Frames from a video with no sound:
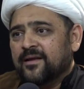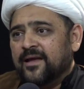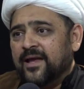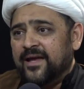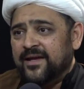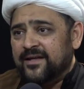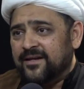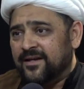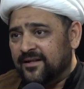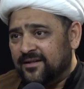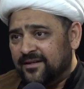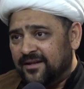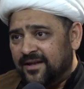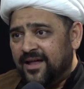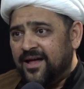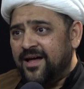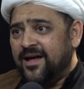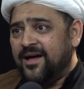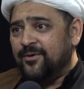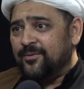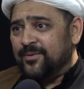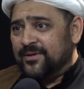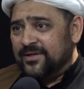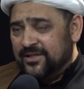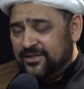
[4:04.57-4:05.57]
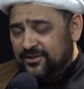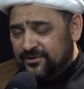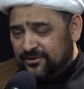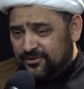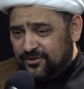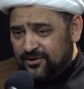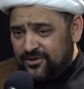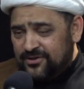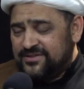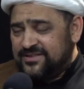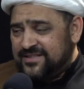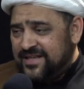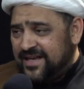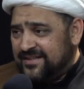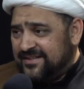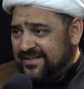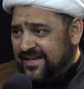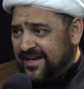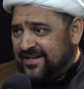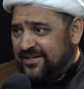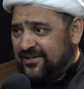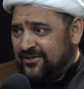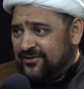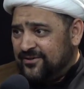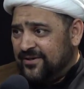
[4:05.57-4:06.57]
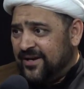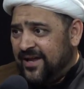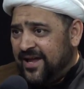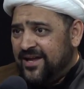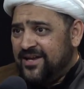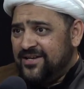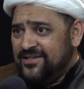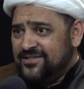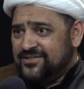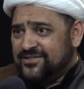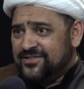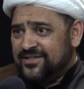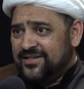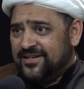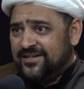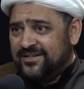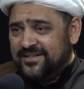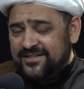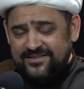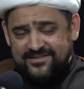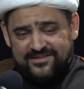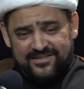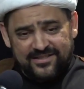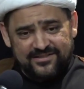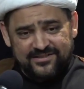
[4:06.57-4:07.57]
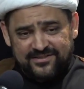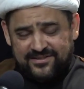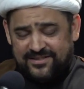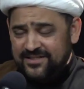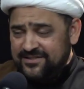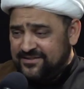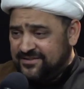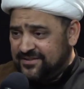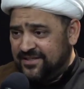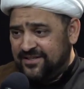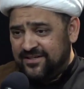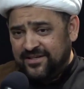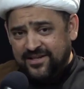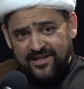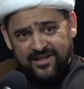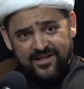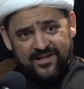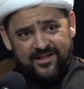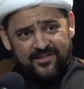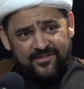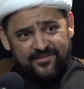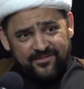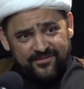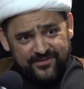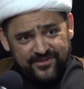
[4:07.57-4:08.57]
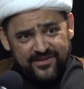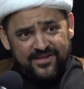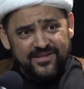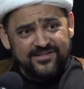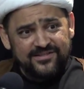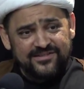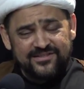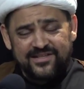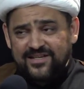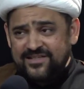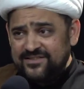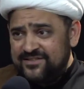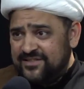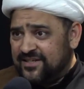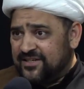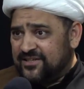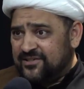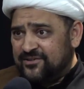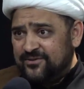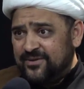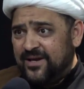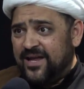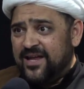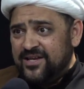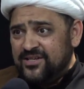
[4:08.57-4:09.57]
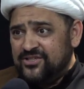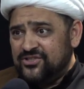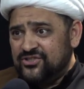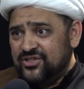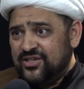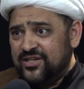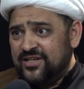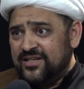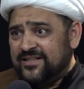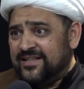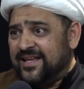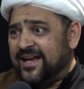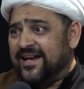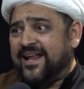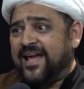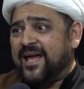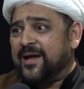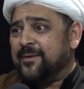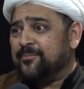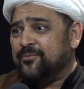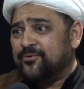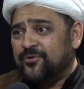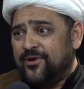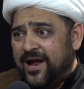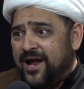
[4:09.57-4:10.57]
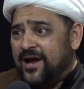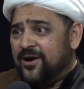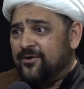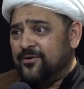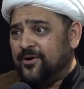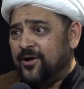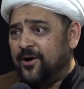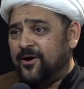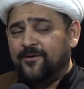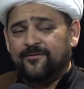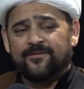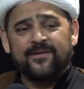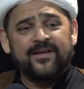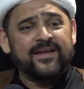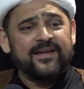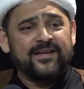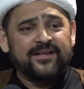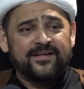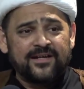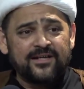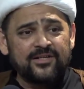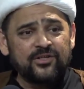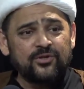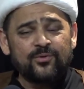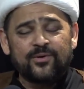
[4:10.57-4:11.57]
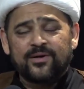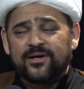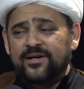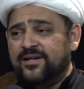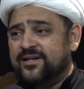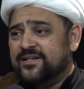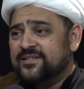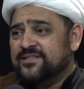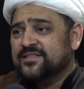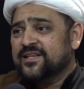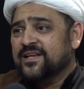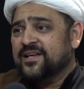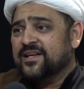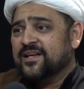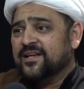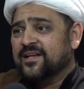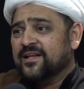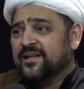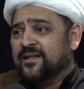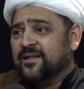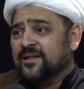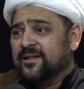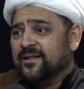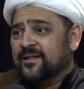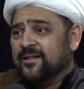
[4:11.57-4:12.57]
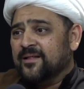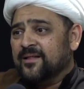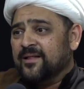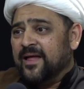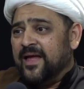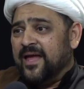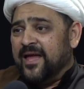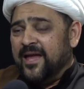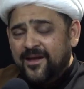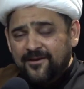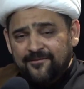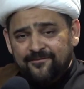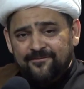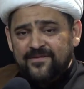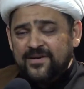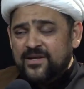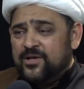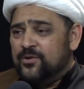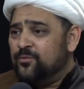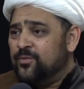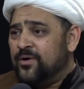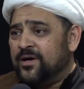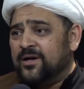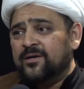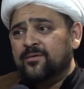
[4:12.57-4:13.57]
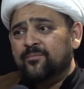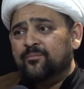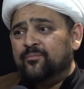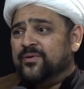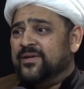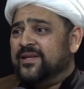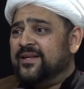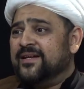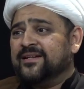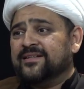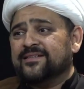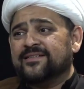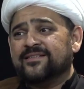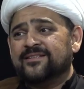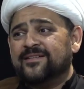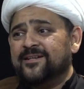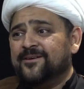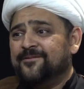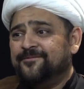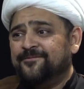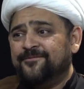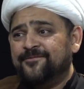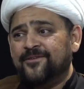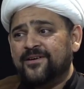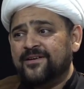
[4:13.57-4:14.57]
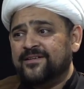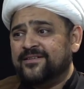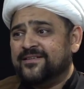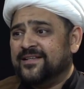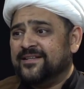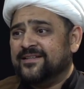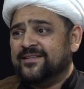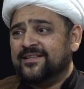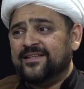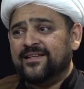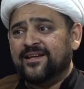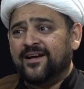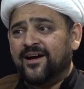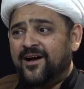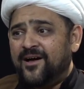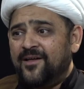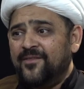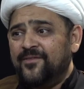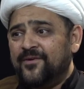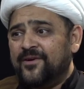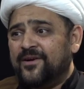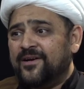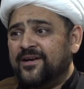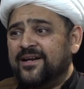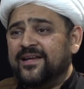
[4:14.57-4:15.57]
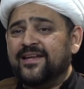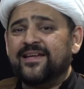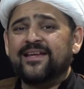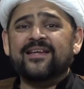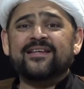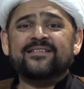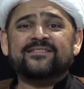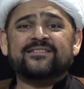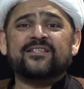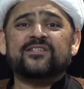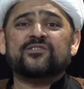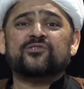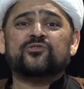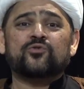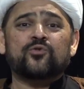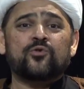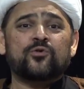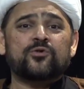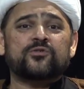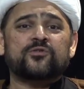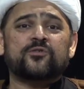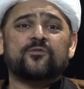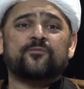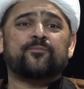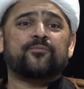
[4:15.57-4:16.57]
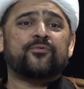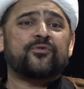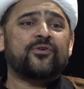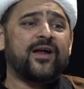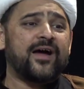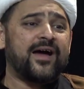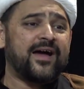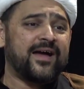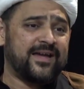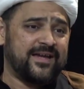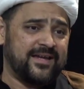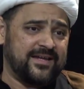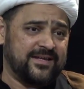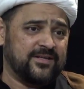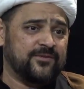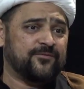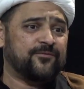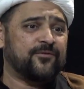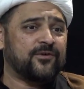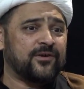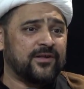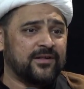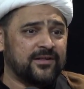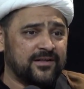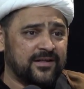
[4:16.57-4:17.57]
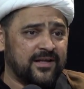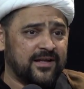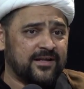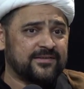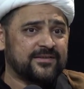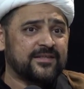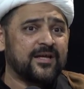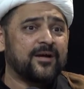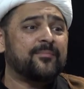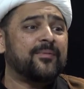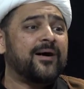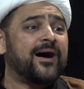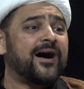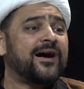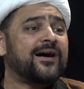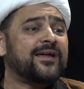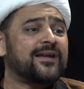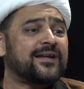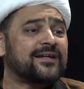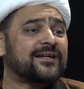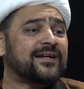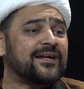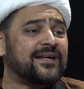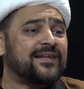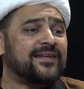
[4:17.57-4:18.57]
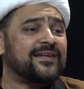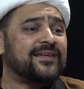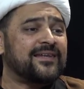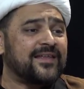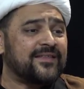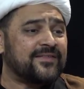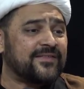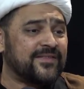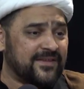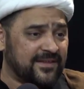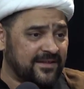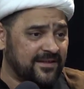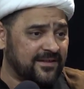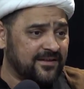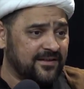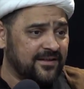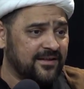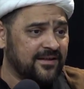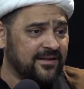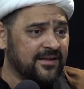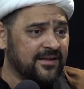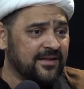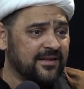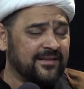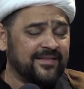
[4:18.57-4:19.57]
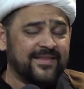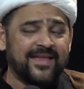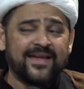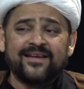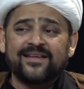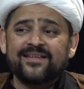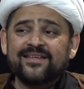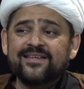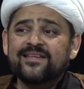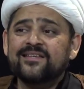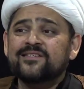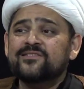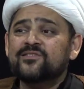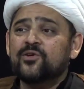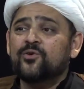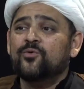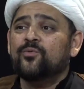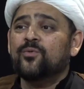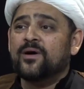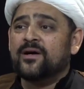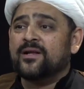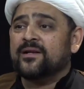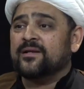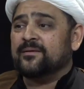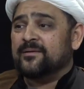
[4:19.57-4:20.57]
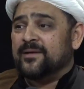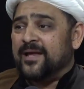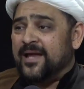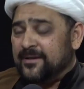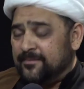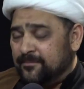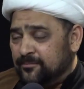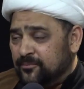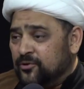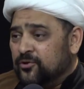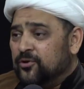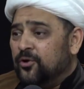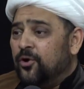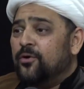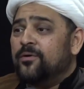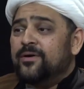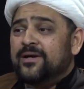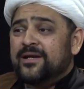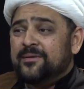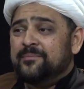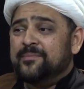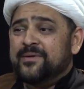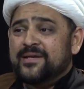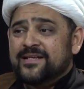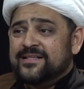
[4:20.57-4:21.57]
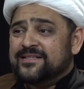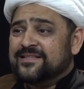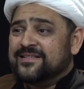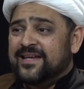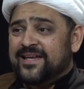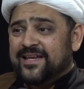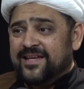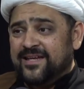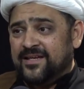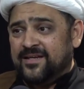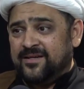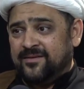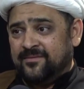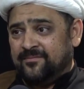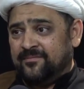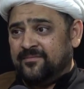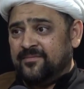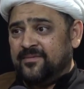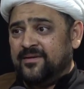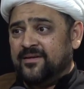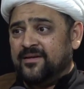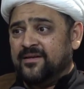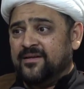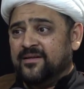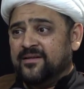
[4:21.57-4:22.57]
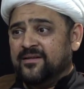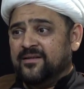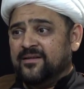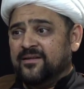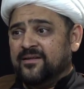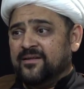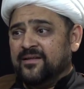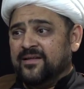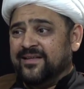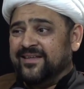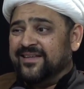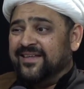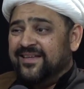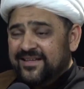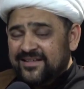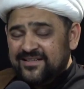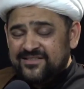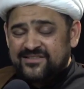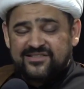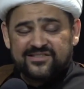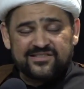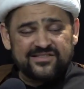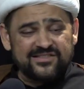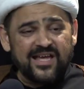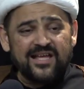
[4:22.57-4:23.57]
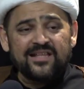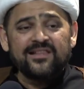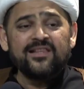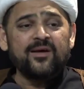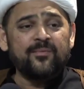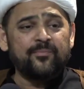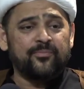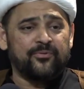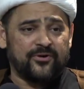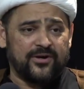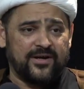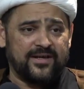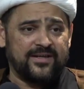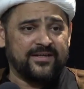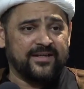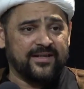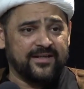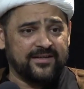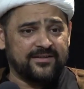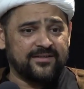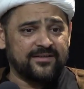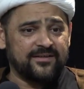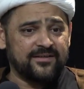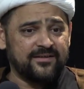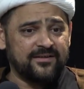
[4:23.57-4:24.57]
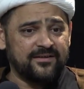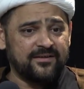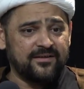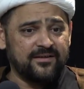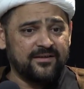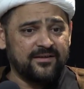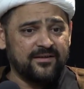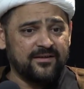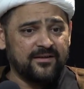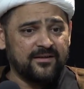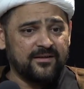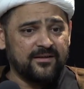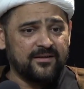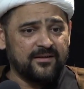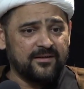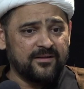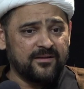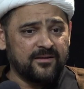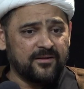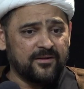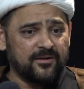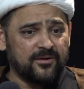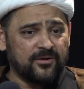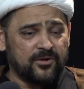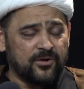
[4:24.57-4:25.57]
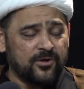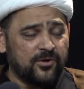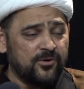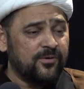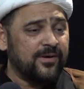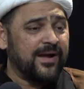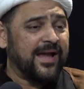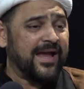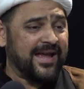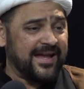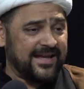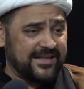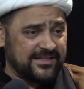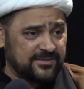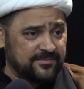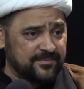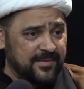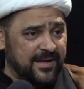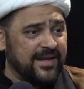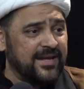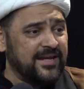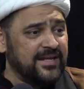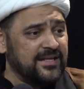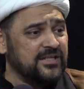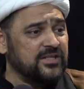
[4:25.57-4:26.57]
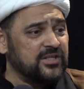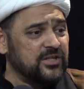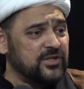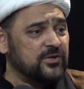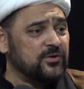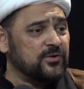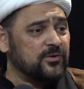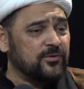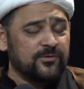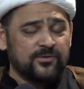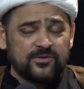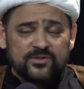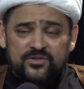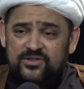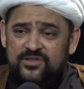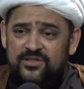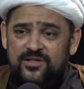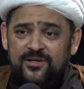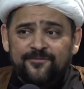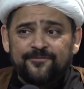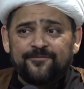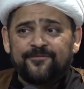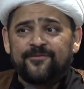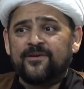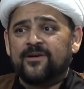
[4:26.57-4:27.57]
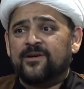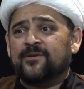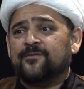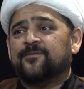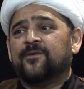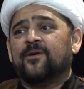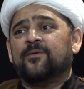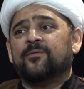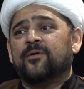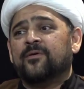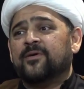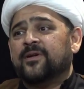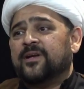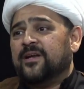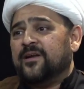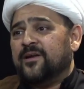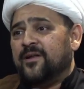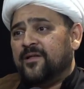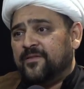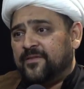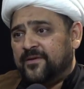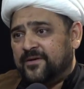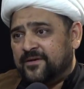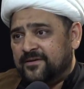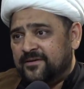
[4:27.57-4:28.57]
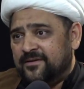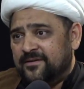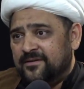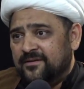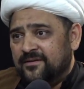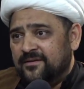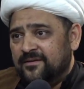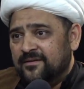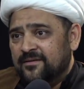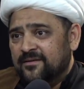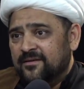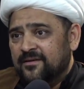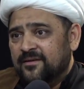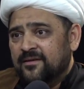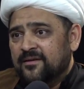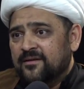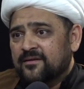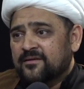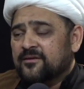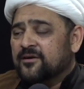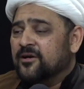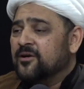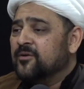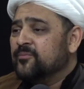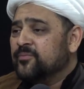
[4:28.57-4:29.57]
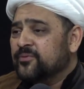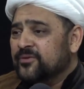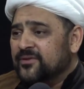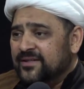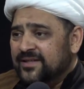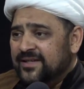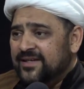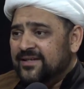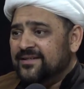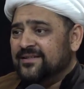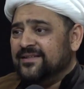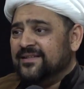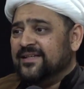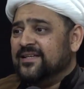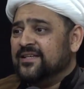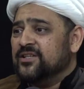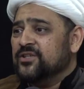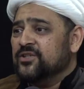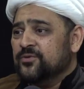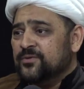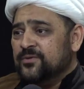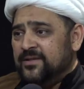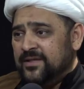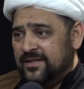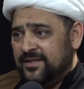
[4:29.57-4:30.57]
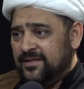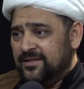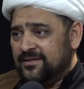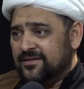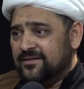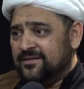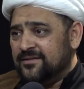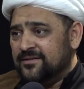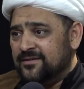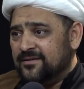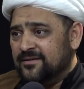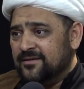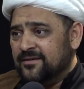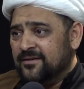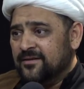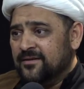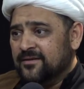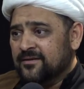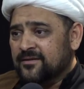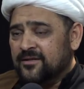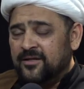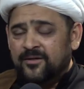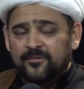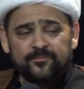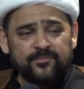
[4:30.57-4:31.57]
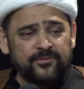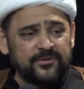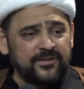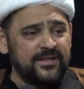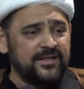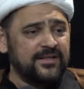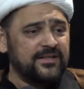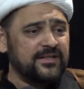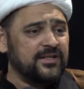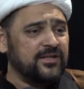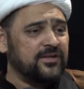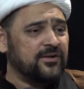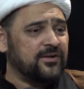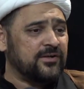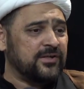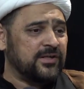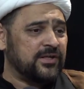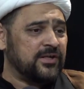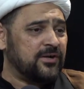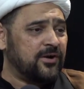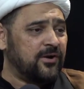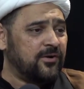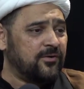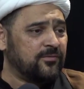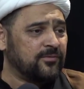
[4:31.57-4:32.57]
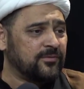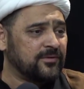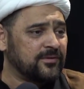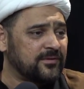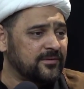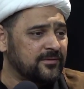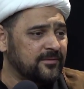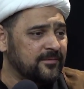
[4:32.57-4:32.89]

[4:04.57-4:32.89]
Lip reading: And Allah, when He looks at that creation, He says, listen, this is a creation that I am proud of. In other words, everyone being different than the other is a source of pride for Allah. Tabarakalladhi. That He is the one, that glory be to Him. He is celebrated who has made you different from one another. Completely unique, completely on your own.